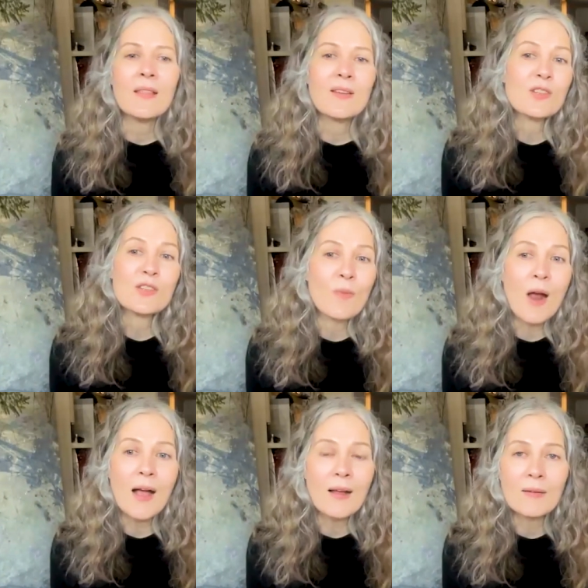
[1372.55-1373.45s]
There's this
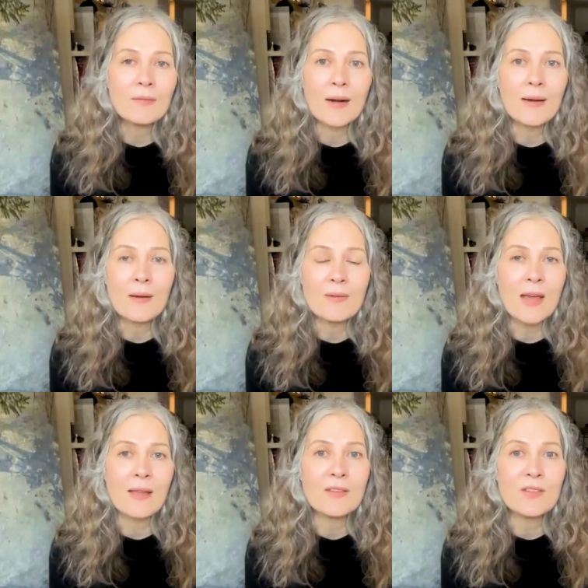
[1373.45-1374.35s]
rock right
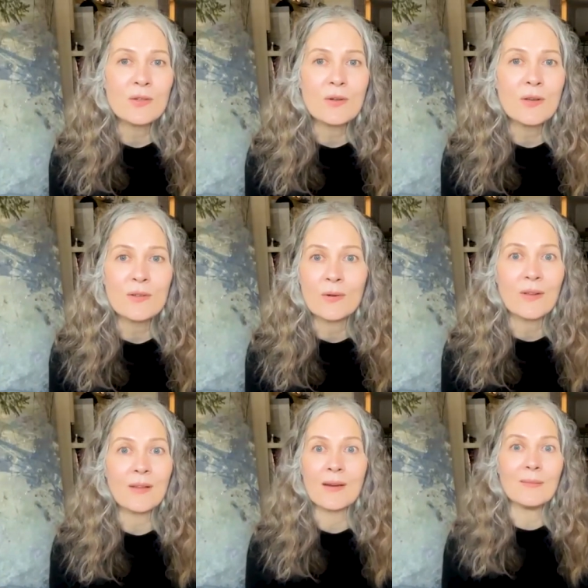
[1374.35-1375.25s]
outside the studio
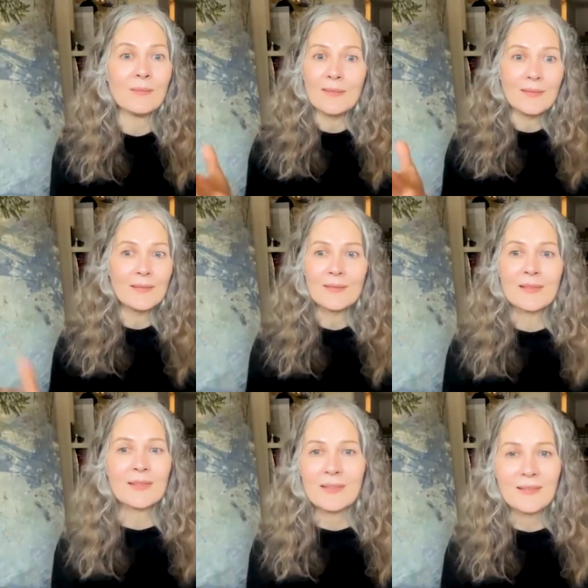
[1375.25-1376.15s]
door that I'm
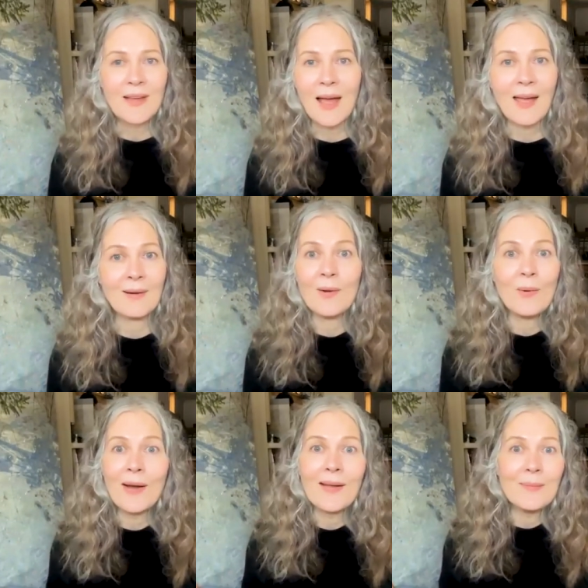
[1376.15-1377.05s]
I don't
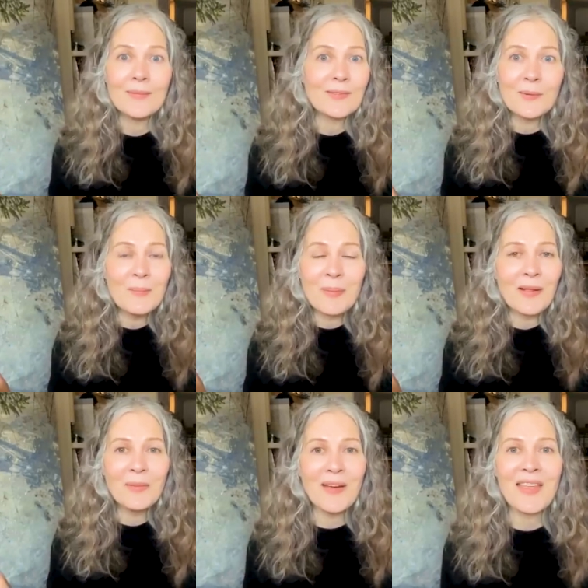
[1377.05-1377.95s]
know why I'm so
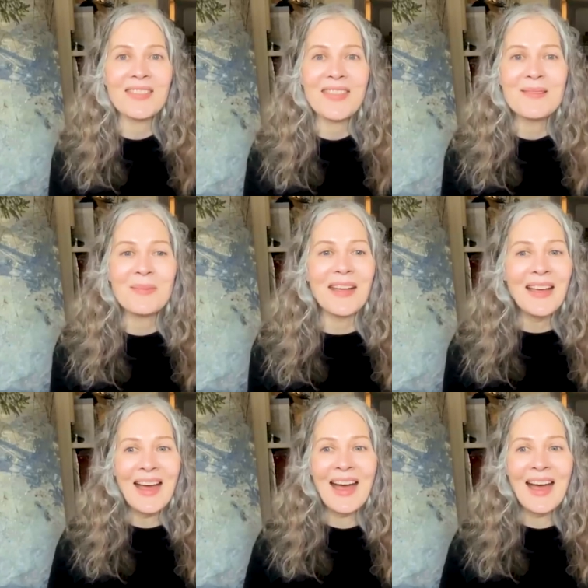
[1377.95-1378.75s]
compelled by that thing, but